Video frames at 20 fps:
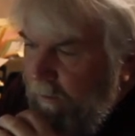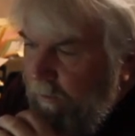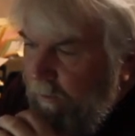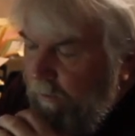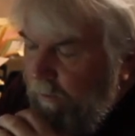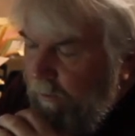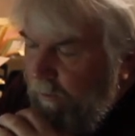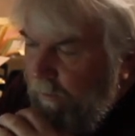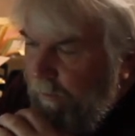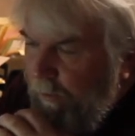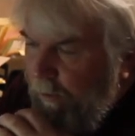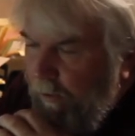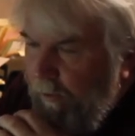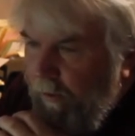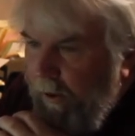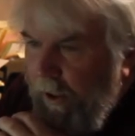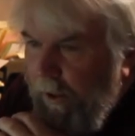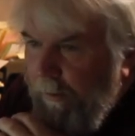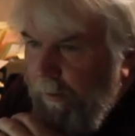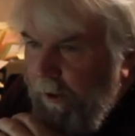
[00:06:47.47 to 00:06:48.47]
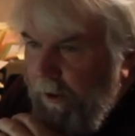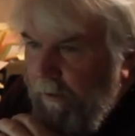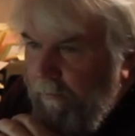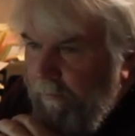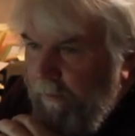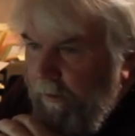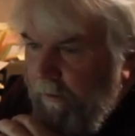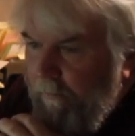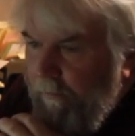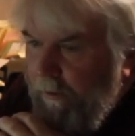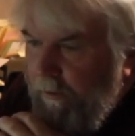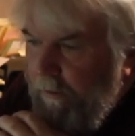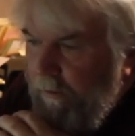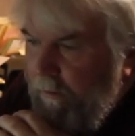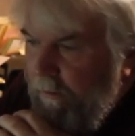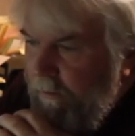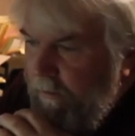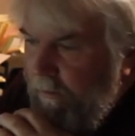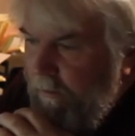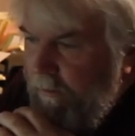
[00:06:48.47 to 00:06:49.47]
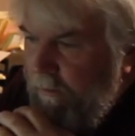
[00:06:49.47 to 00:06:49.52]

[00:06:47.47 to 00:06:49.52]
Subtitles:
through the programming of the